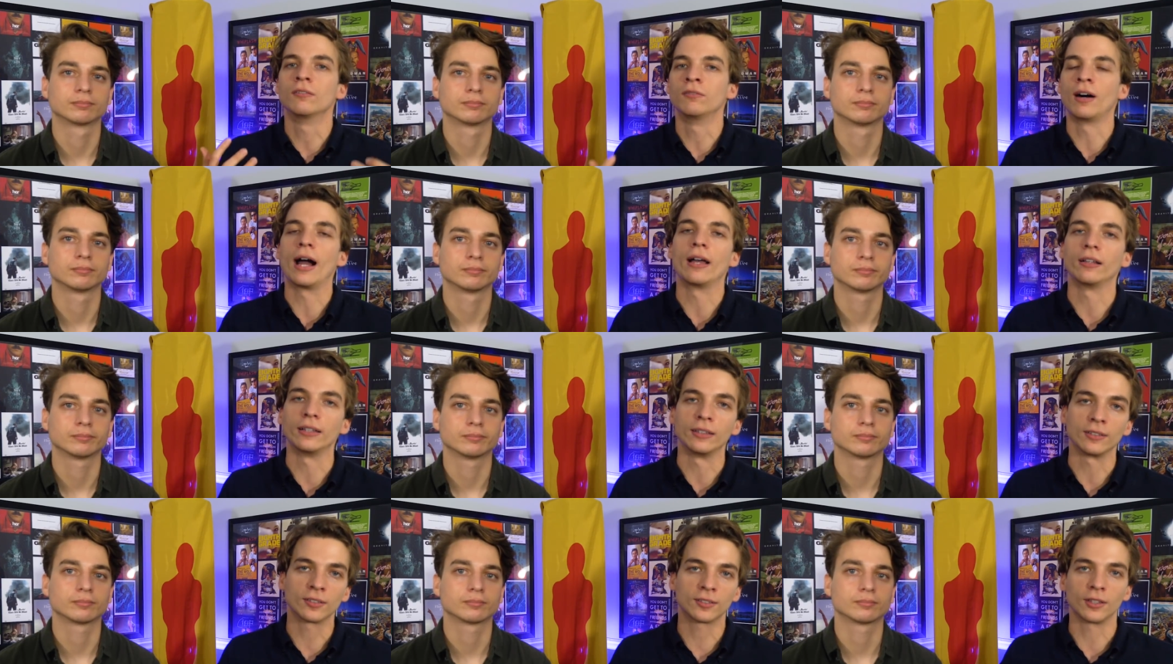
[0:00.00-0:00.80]

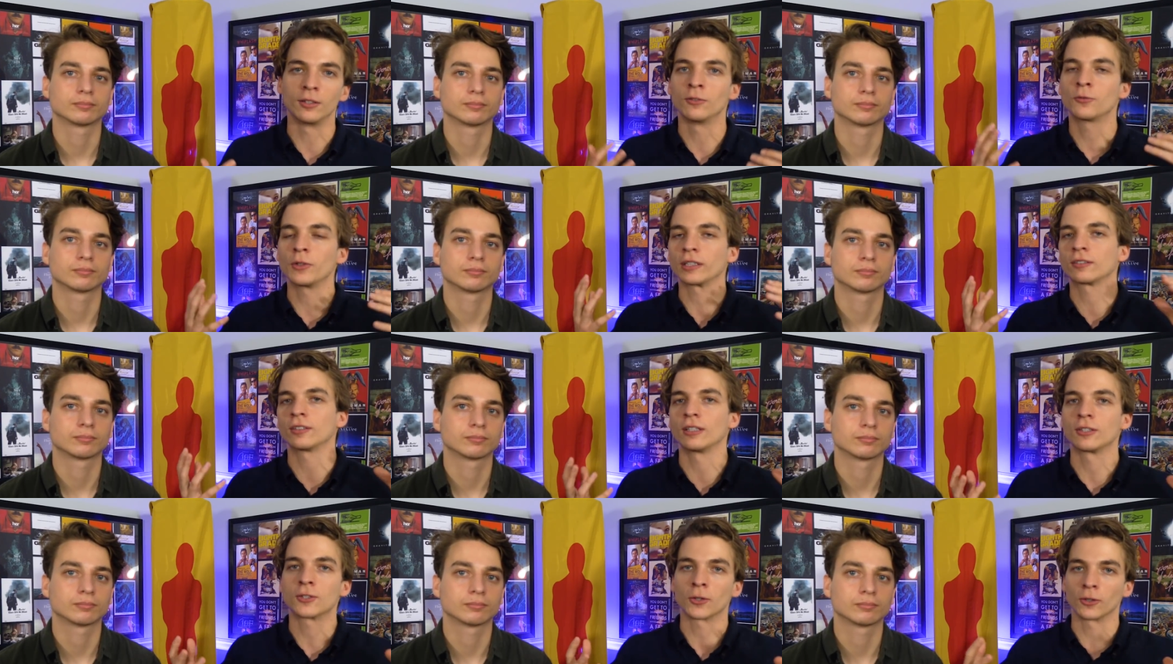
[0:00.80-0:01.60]
Speaker 1: violence
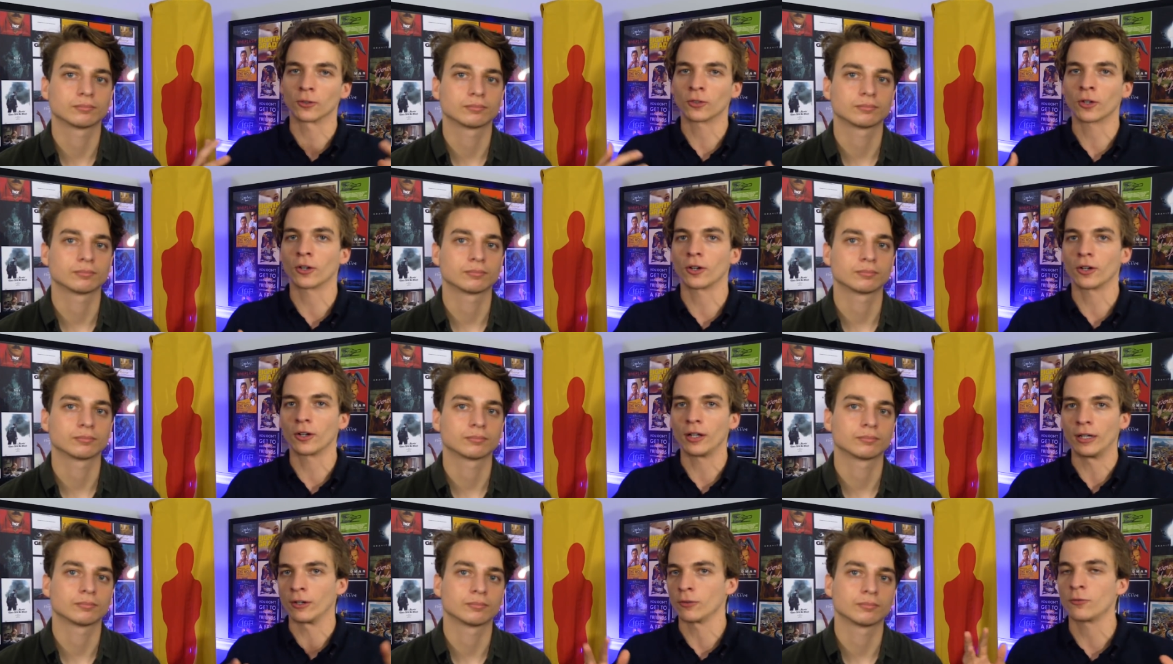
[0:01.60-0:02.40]
inflicted towards
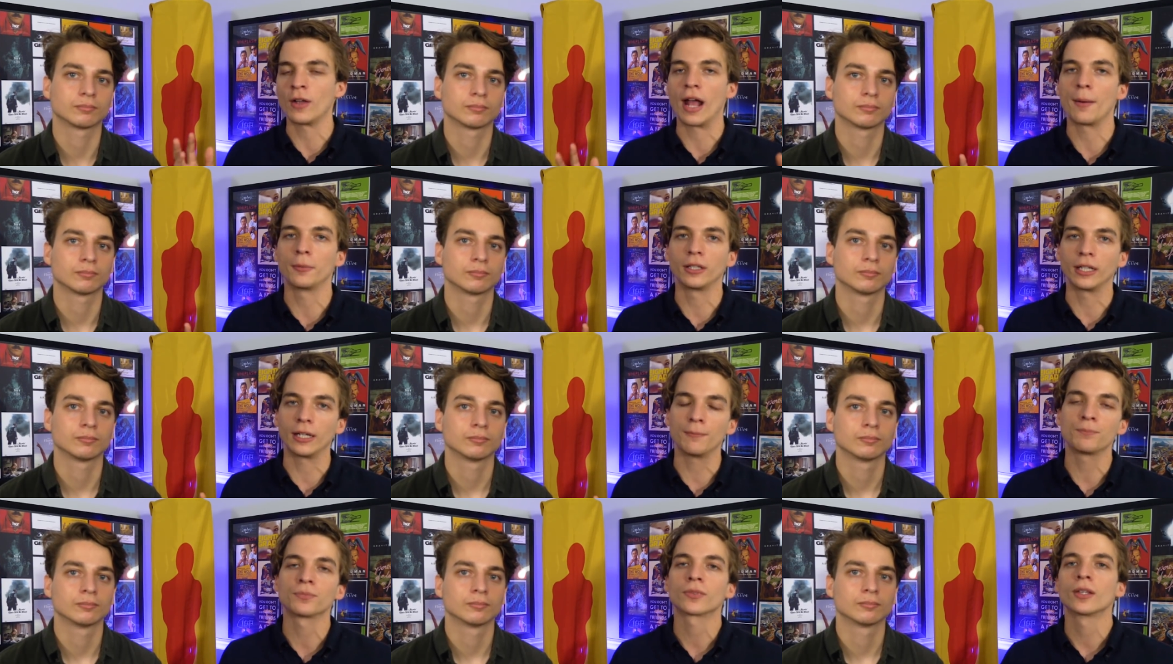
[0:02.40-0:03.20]
her and her
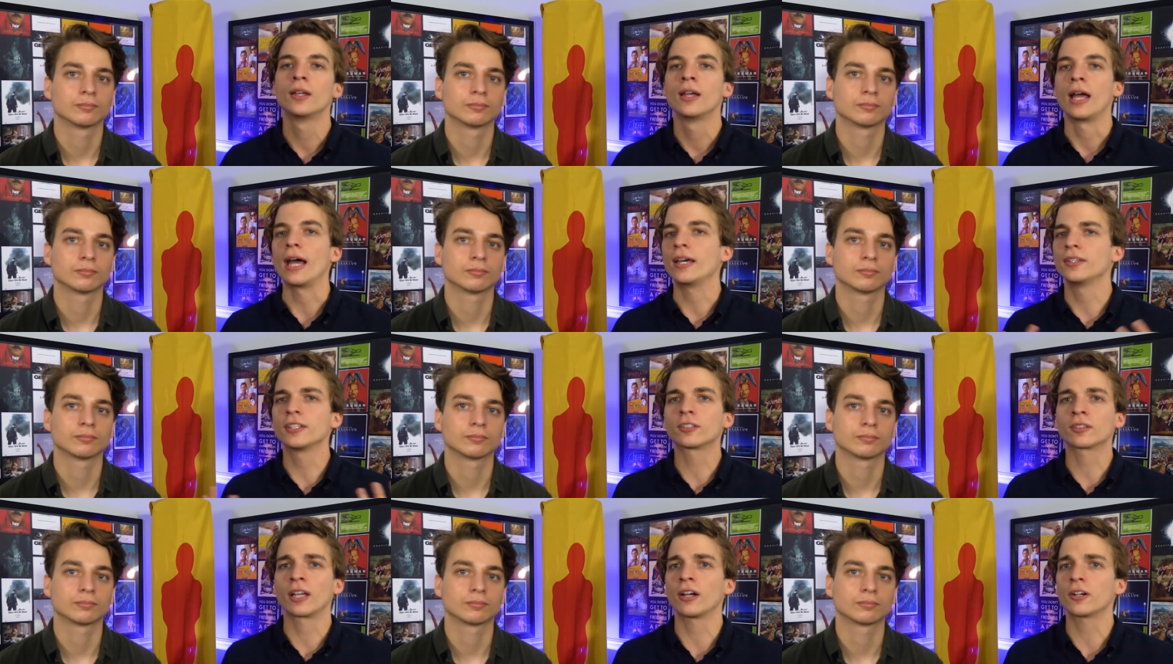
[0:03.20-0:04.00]
family. And
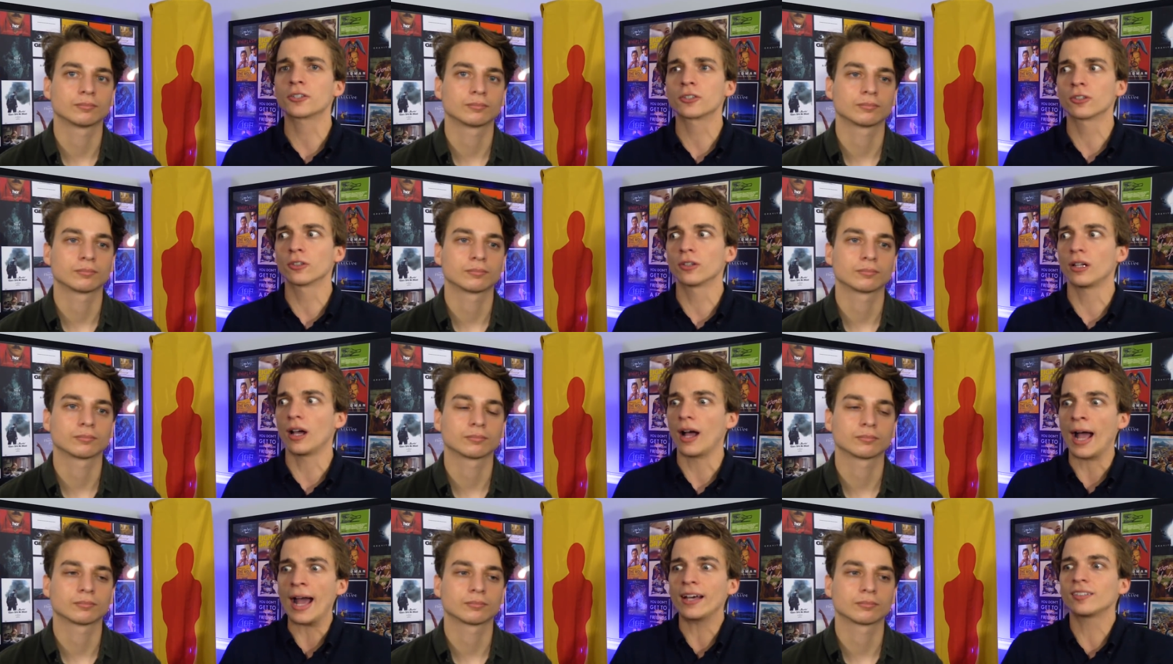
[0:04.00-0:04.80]
this character
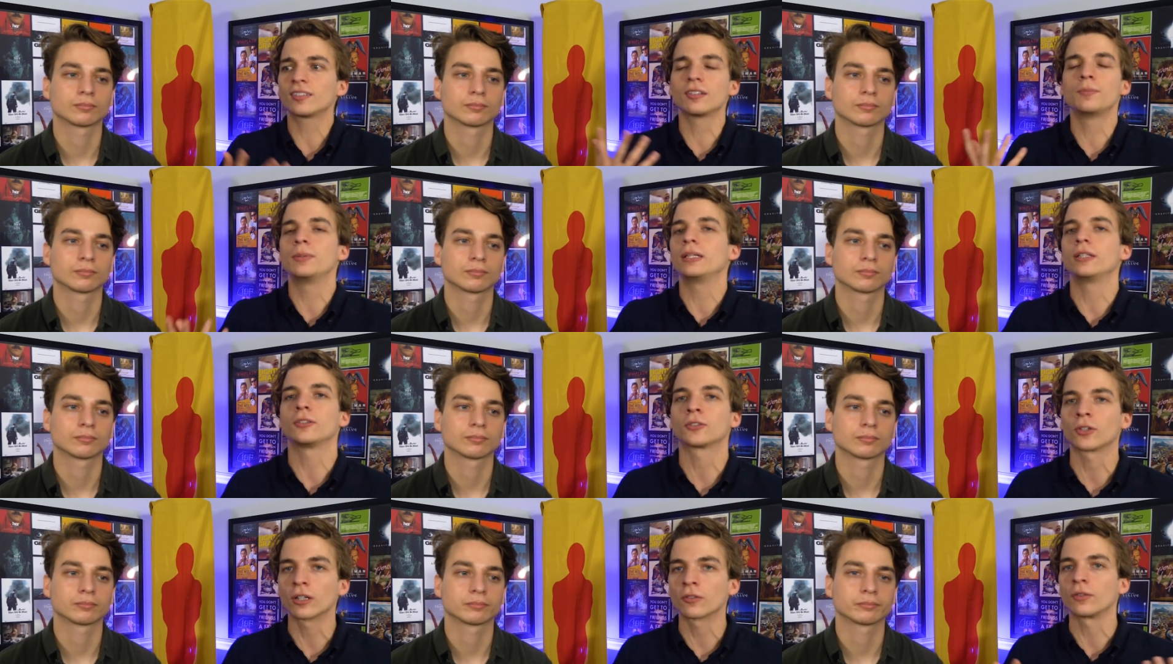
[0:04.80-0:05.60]
has to be
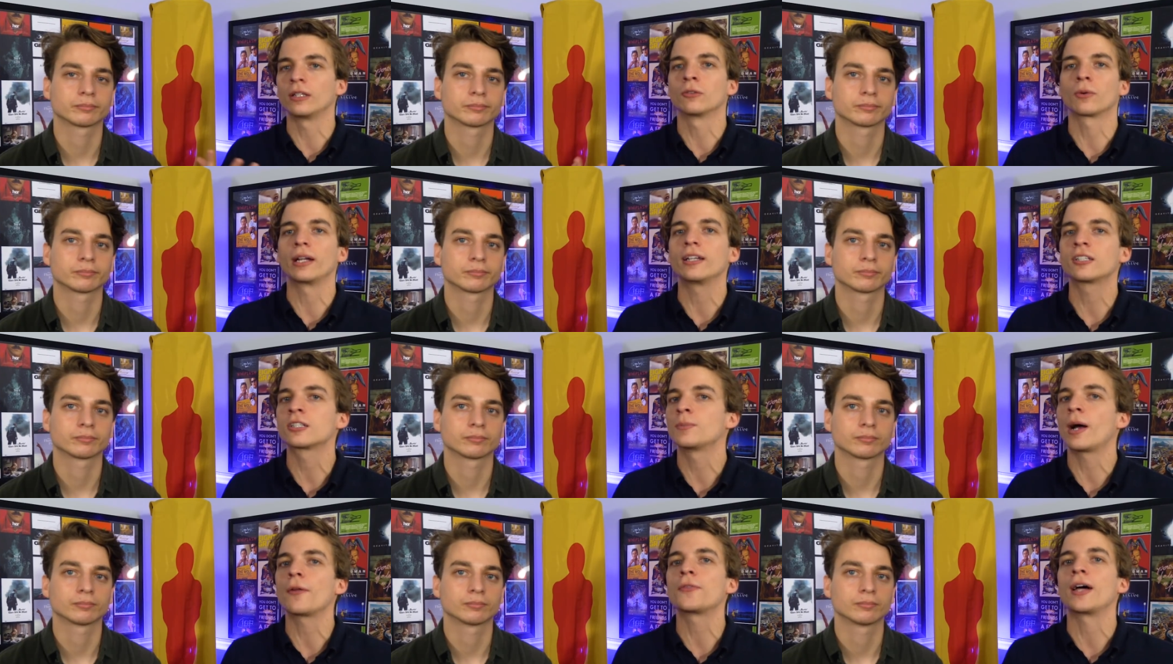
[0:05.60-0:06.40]
sort of enraged
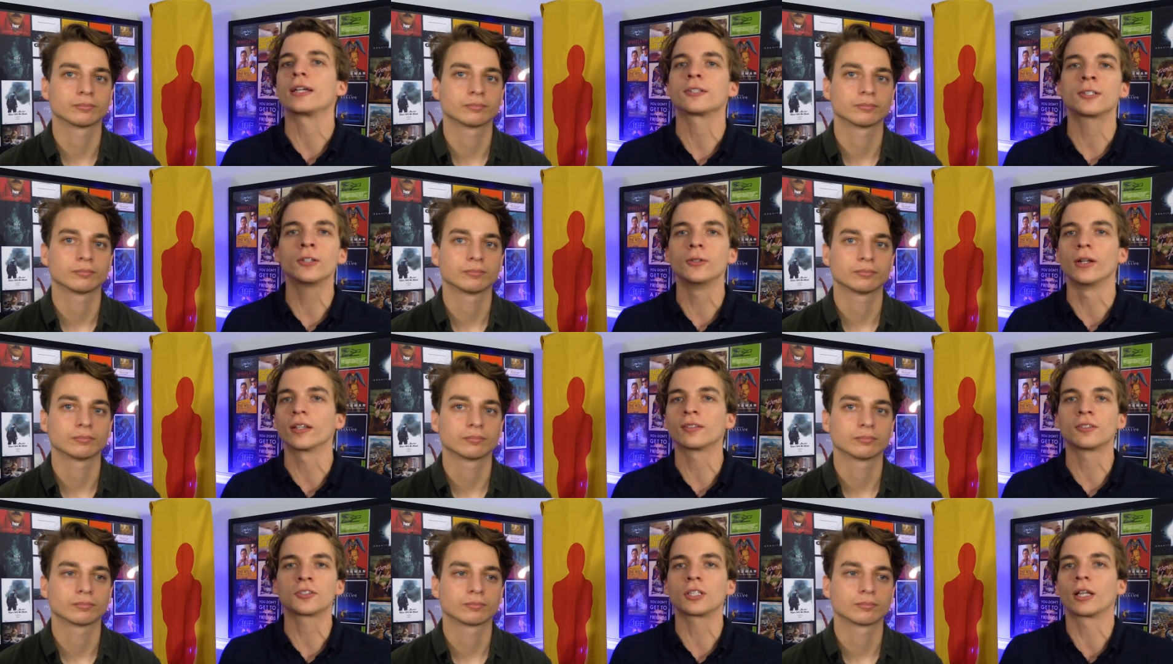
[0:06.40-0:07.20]
about that too,
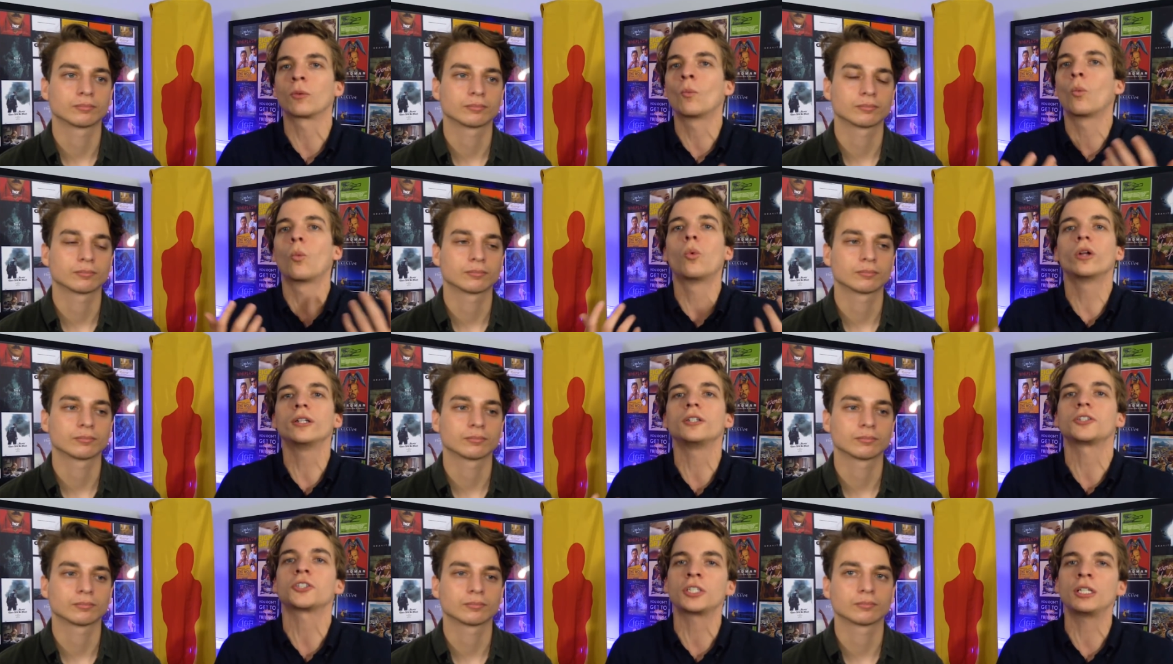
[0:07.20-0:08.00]
doesn't she? Like,
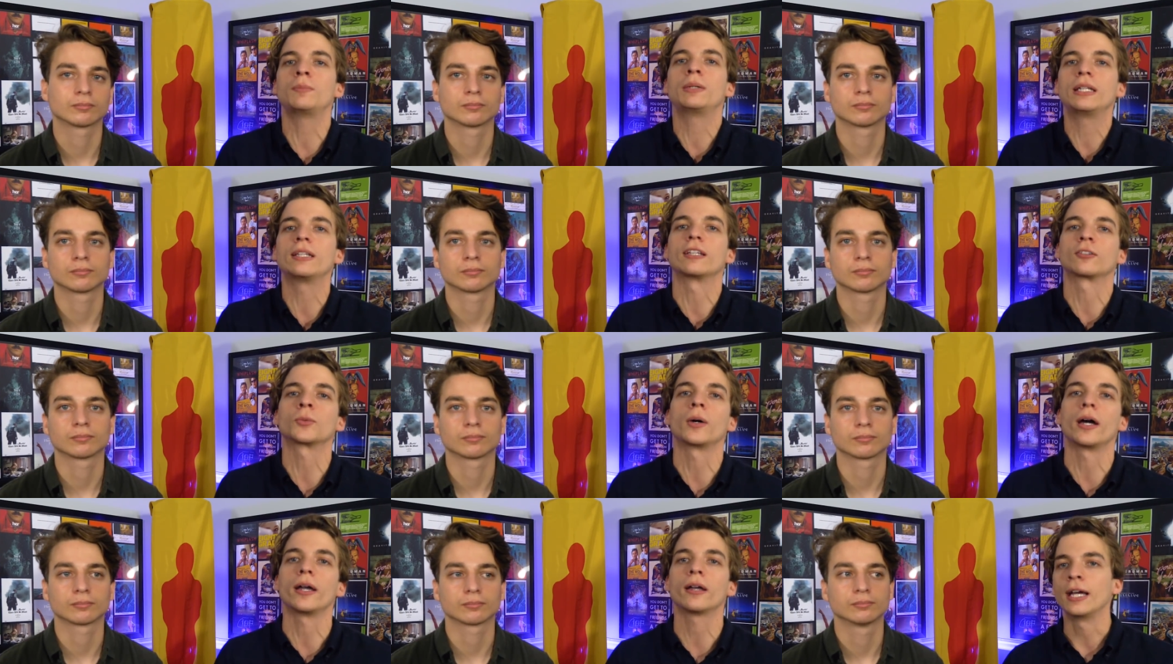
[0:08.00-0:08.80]
wouldn't she be this
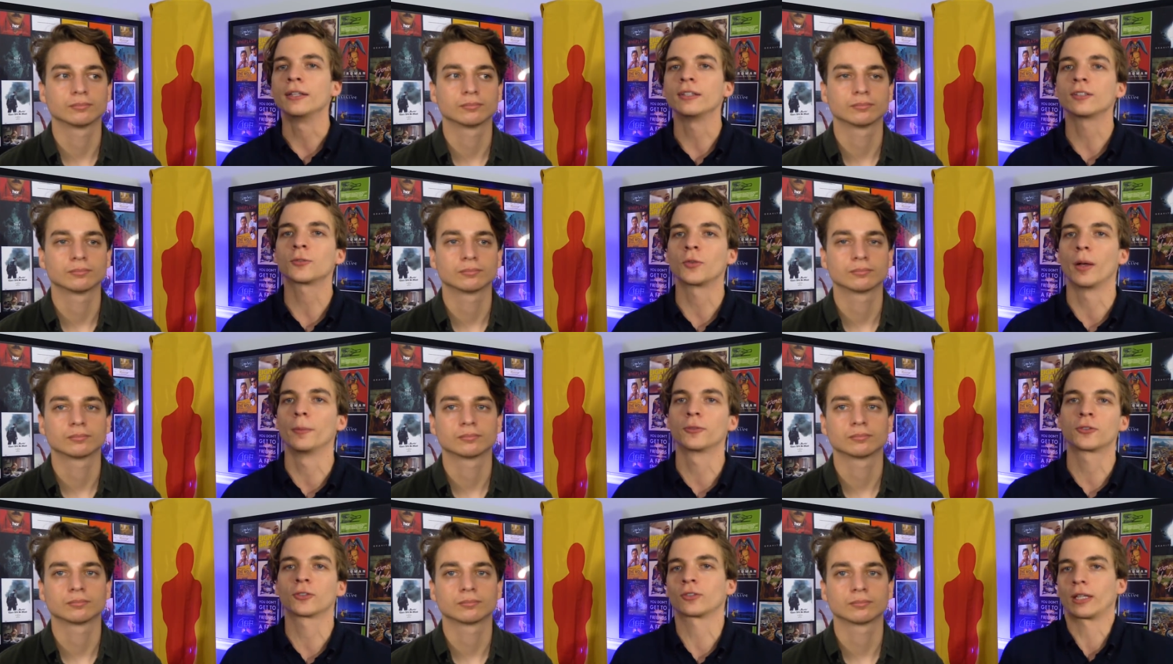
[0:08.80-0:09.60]
way? And this film
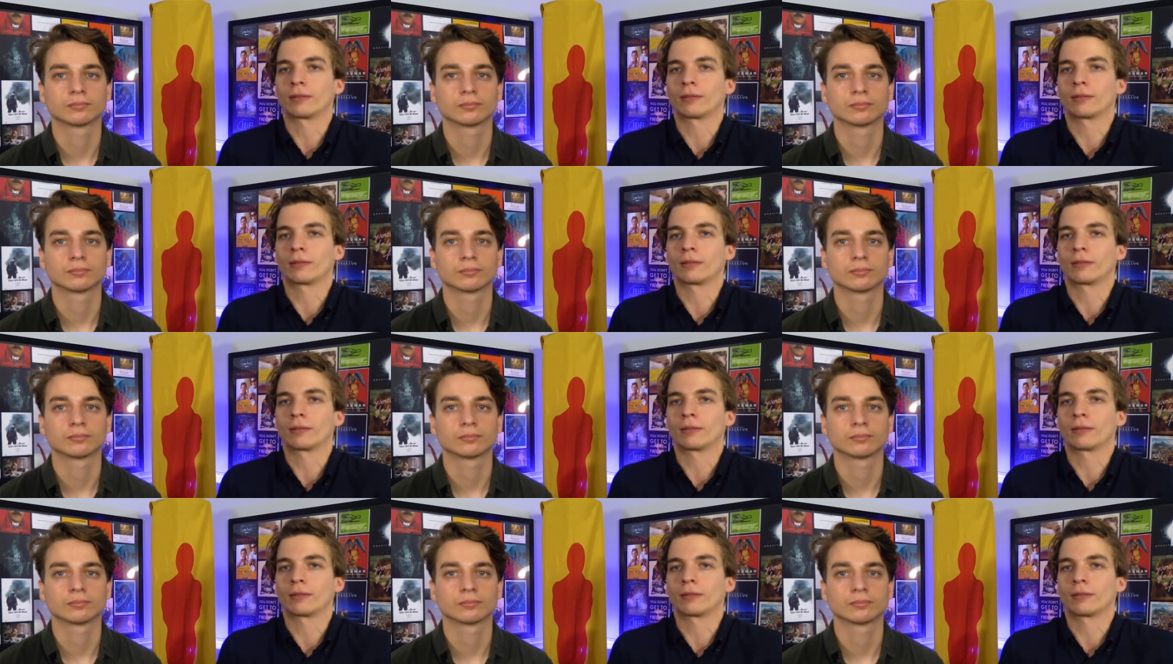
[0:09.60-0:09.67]
was just